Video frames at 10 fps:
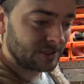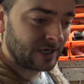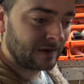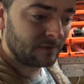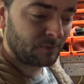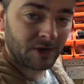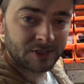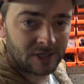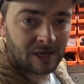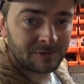and every
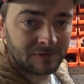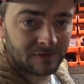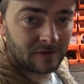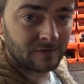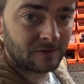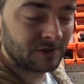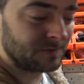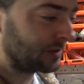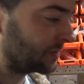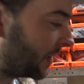present comes from Father
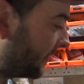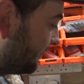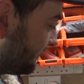Christmas, but